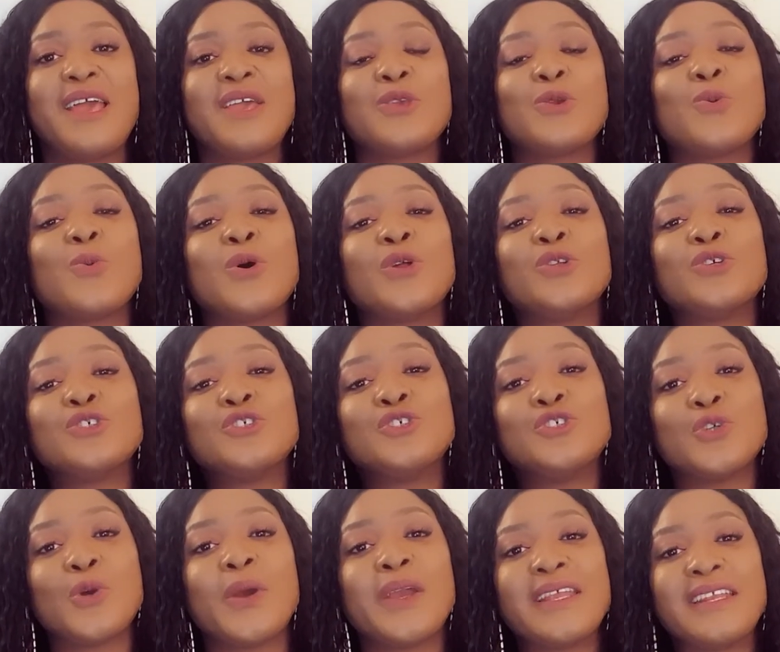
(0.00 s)
You want to
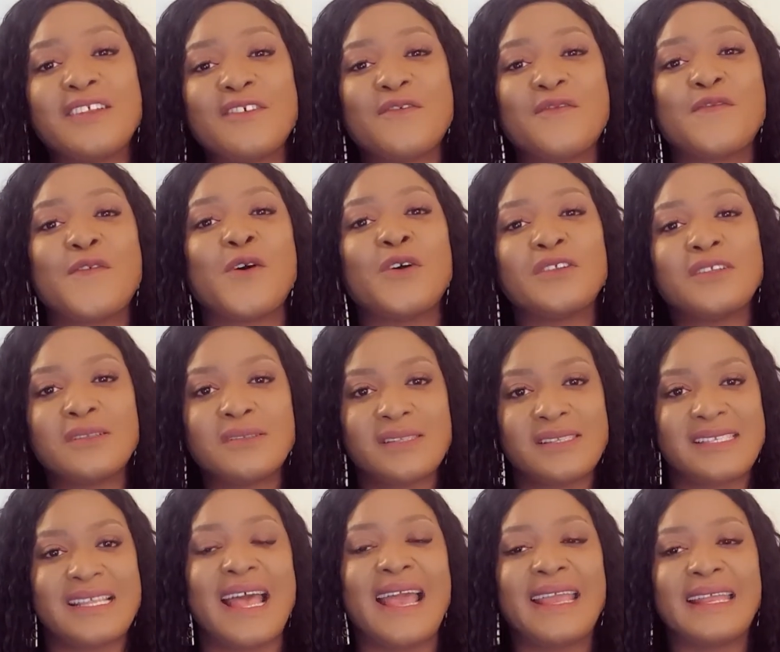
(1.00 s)
join the fun
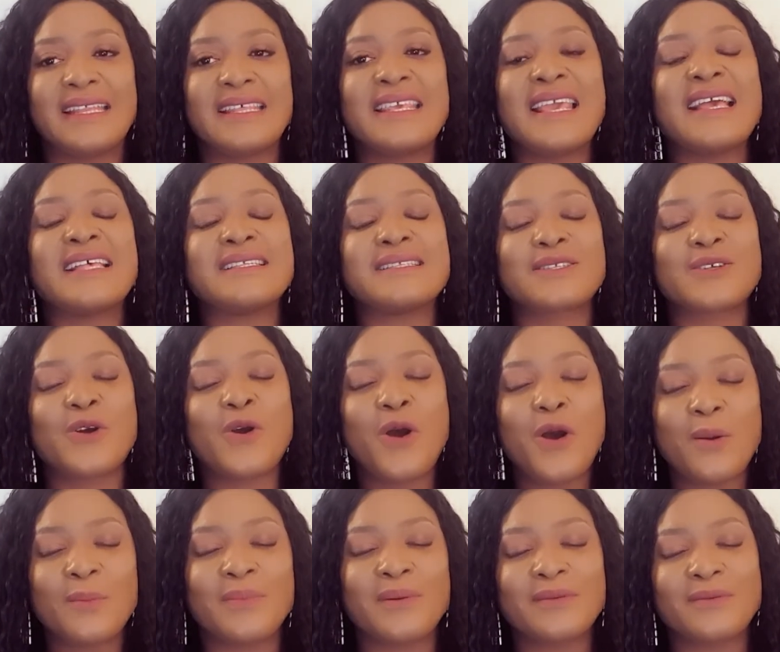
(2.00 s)
side? Yes,
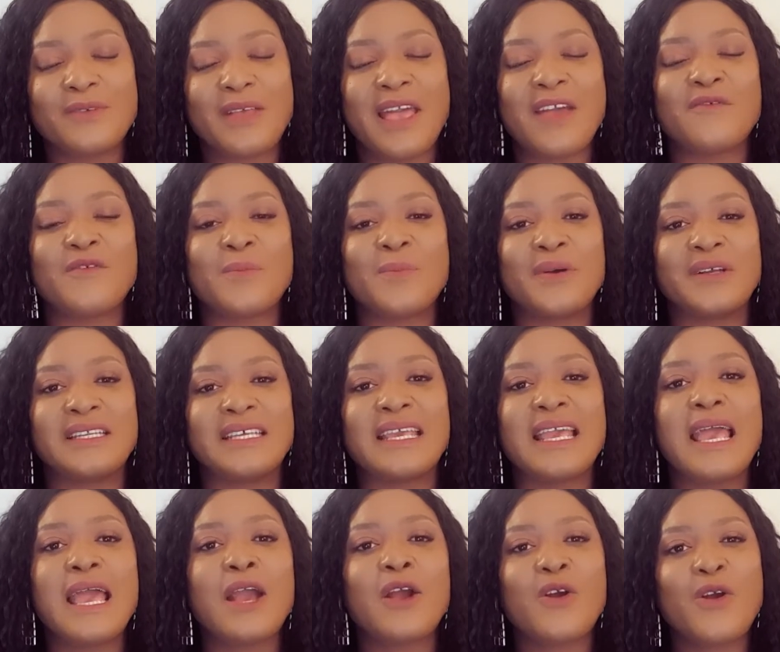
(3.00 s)
come everybody.